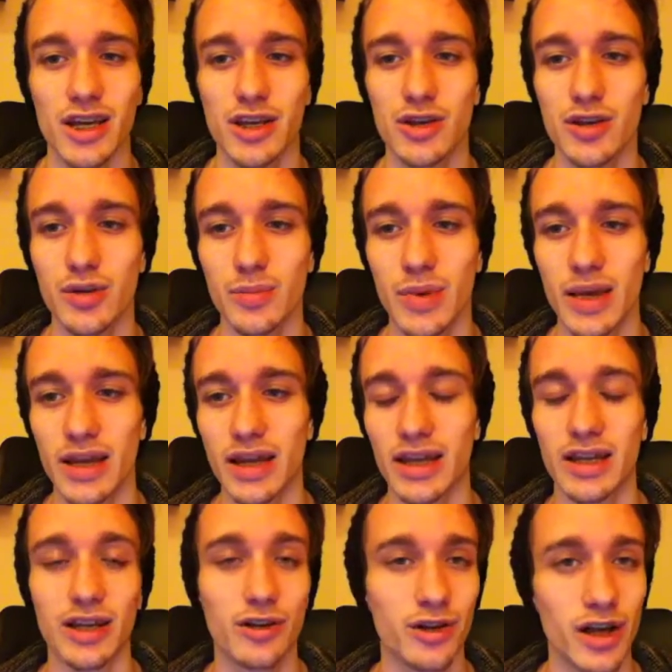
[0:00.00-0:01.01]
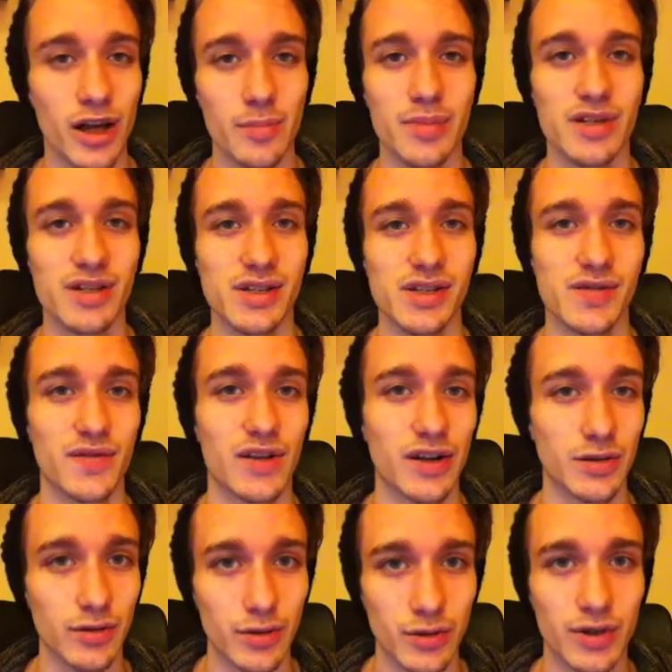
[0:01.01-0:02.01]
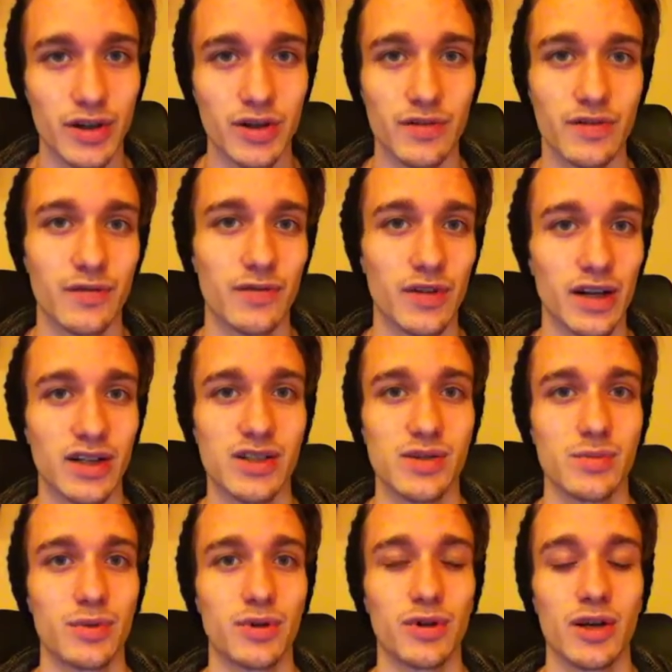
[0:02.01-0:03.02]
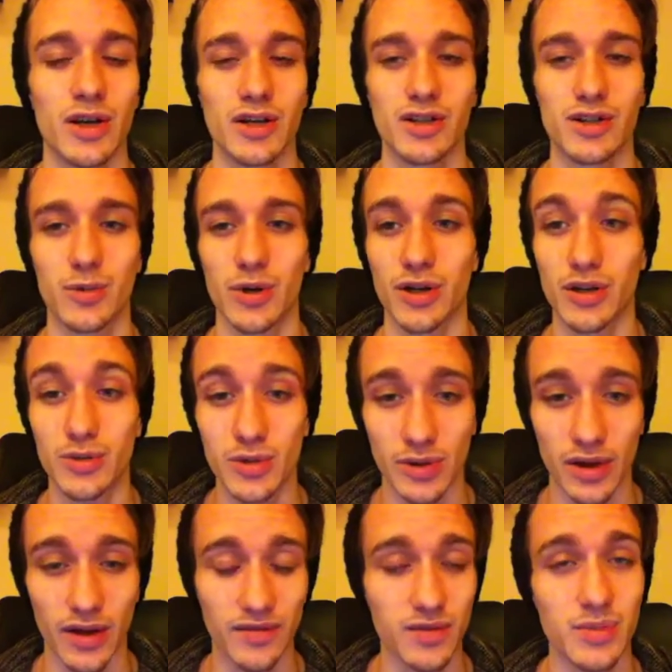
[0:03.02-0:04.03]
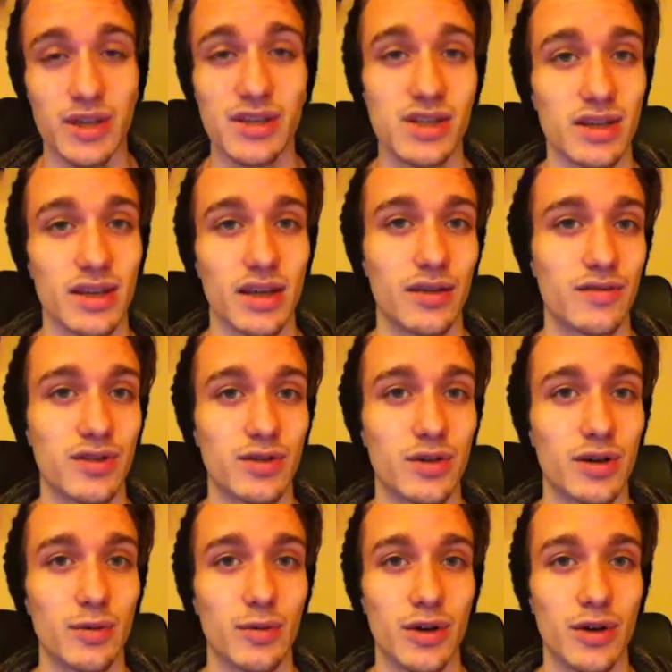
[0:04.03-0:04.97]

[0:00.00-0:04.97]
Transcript: you can make an internet business very lucrative and flexible to where you don't have to be a slave to it,